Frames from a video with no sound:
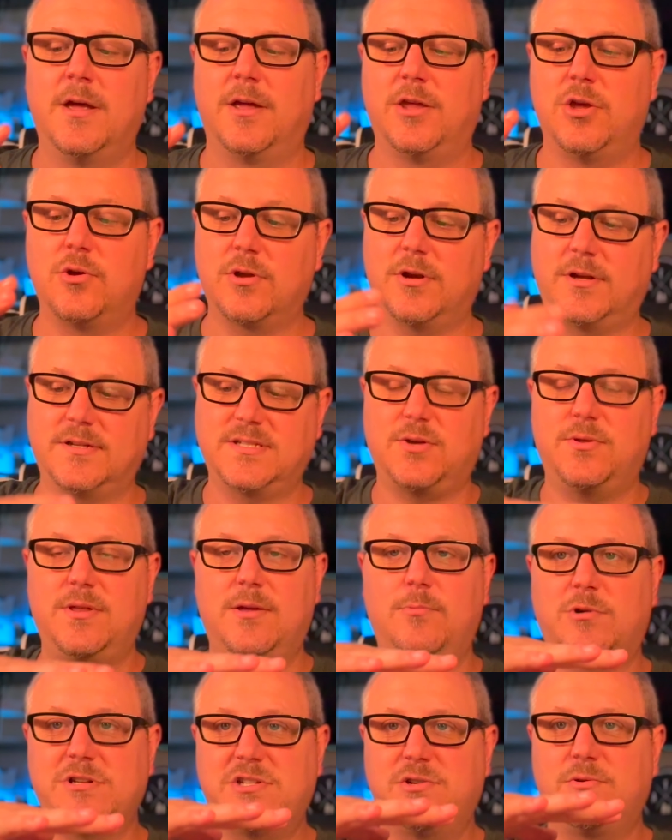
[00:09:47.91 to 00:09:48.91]
You can also
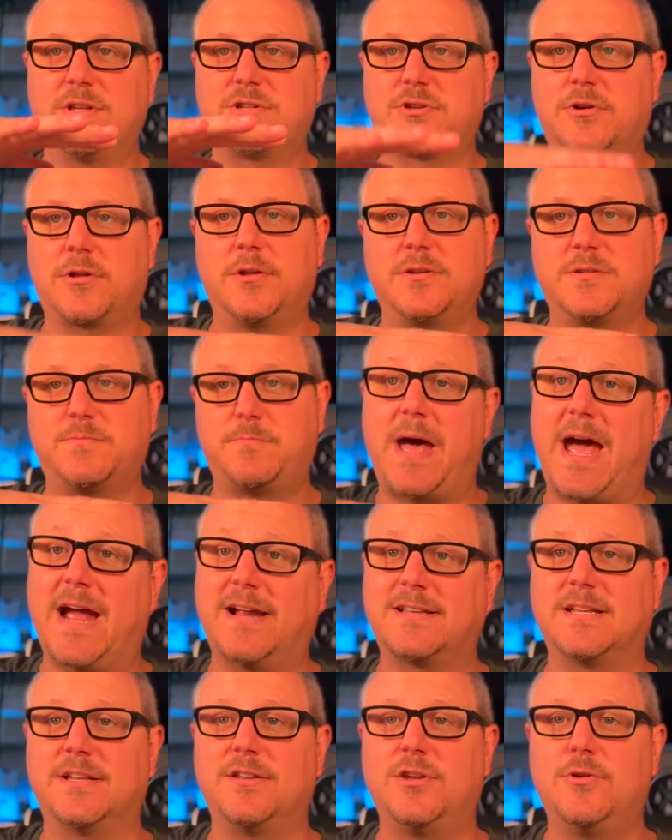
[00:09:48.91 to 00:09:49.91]
then, once you get your clothes
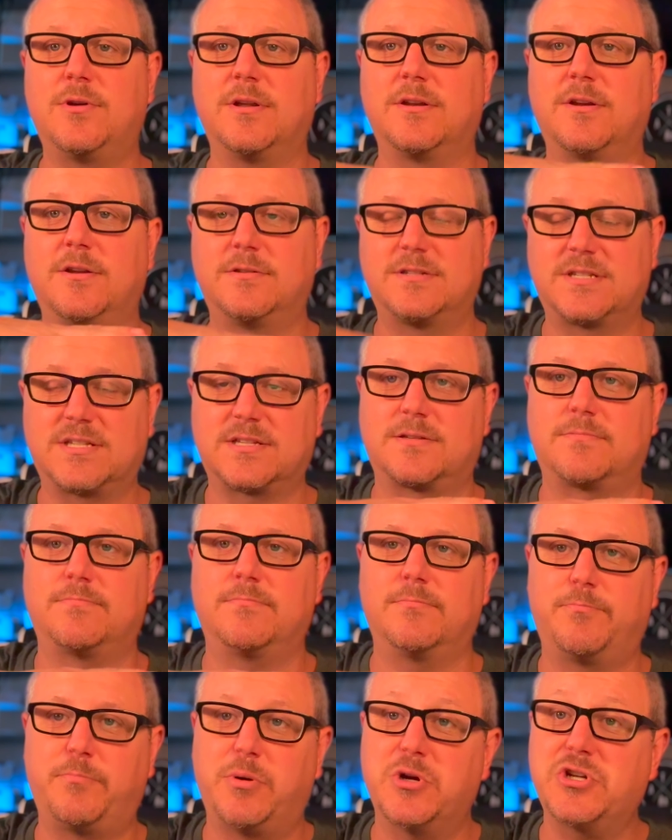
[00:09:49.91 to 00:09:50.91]
packed in, you can
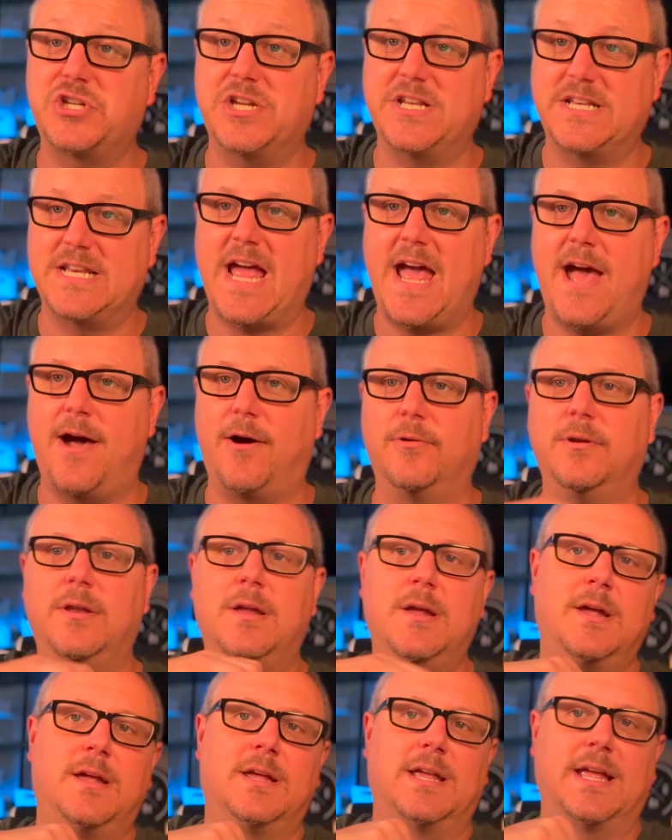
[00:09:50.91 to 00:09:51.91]
push it down
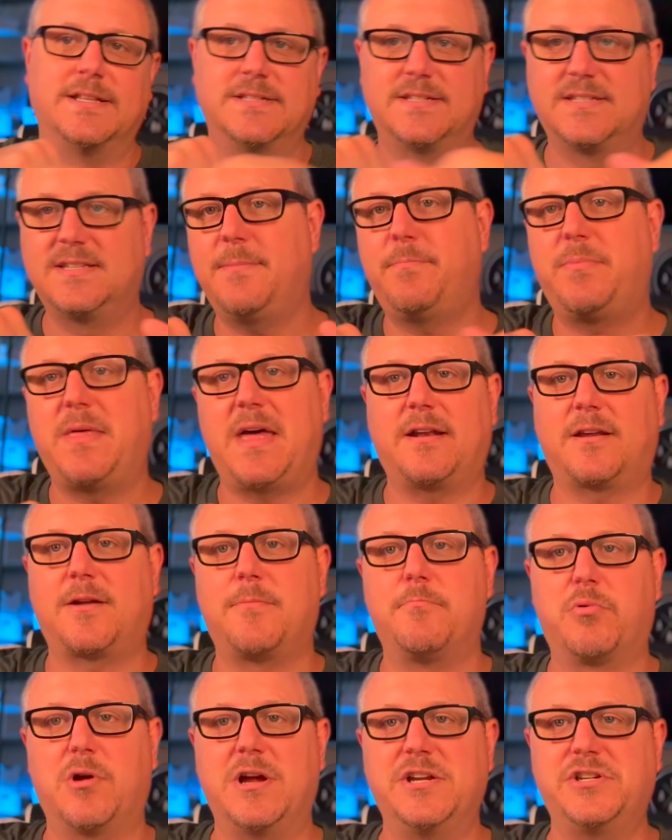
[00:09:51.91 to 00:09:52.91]
and zip that
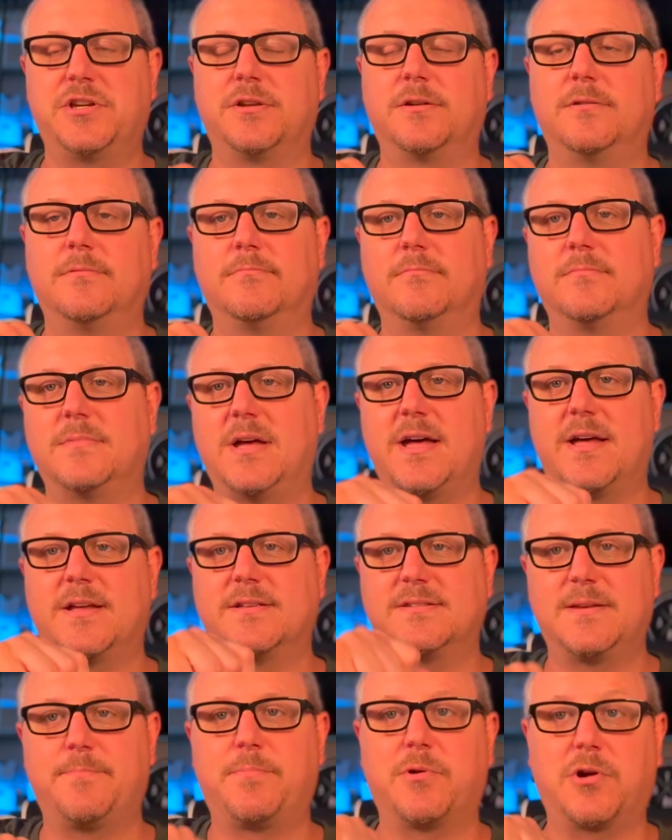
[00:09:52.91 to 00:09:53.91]
compression
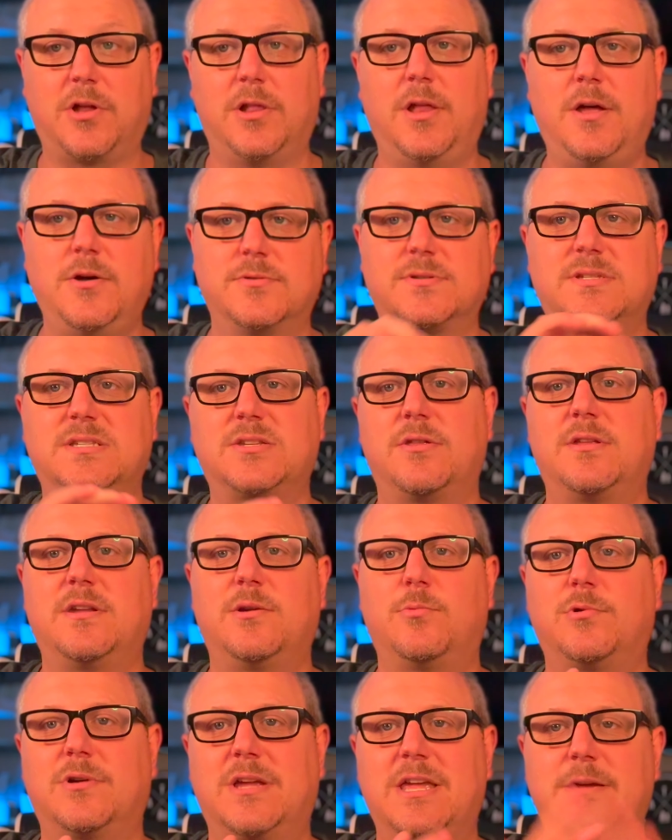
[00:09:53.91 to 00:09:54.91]
zipper closed so that it
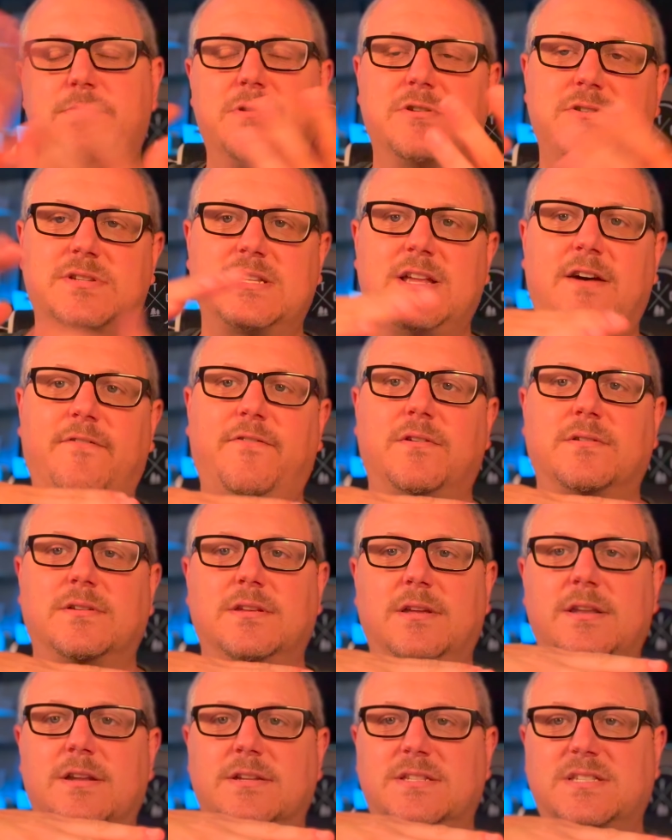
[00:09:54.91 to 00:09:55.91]
will keep your stuff
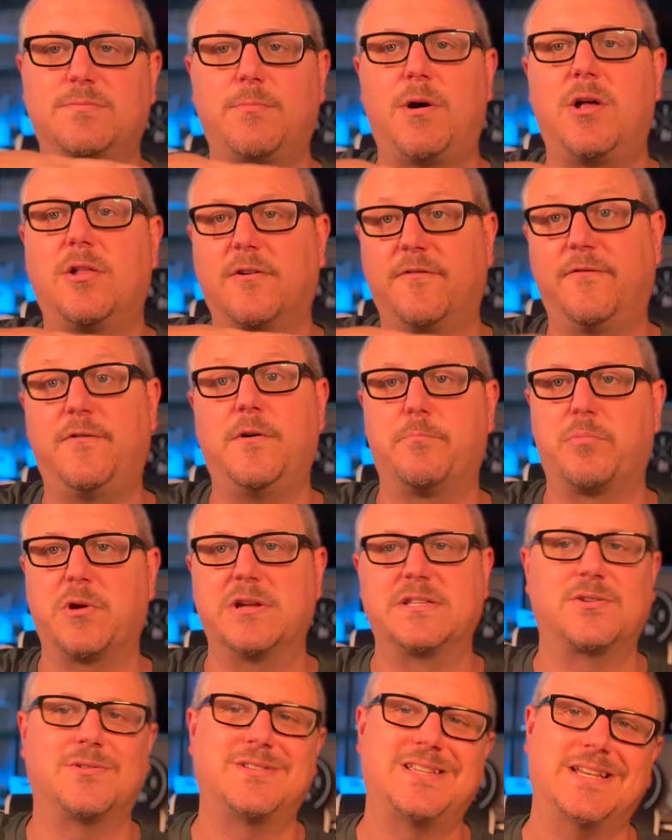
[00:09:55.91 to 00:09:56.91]
in a smaller
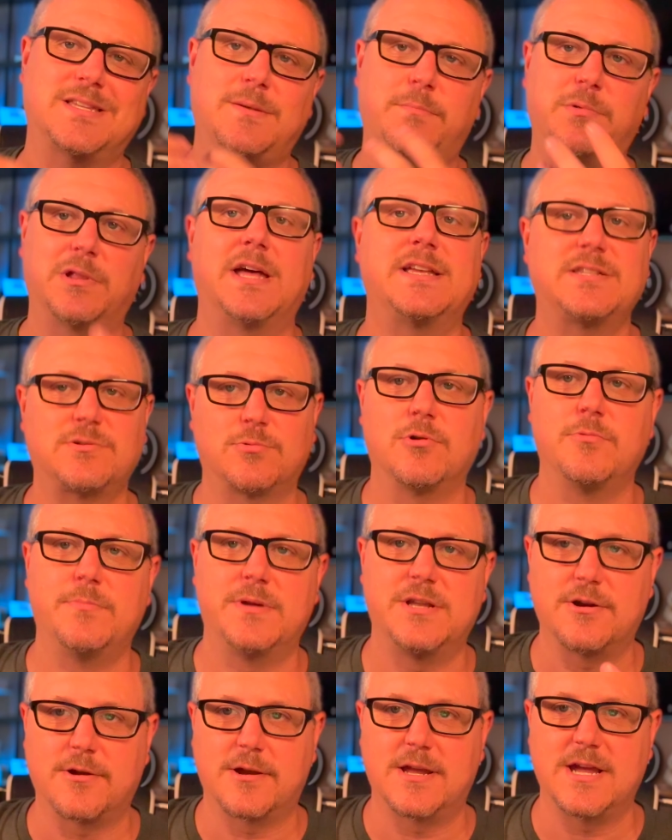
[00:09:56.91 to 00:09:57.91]
footprint, so it takes up less room in
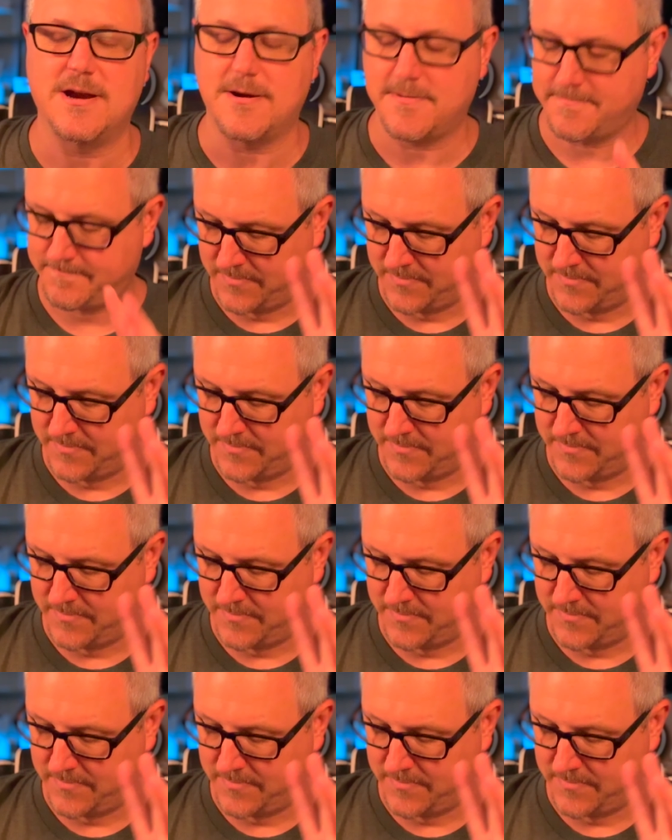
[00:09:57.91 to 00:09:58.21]
your gear.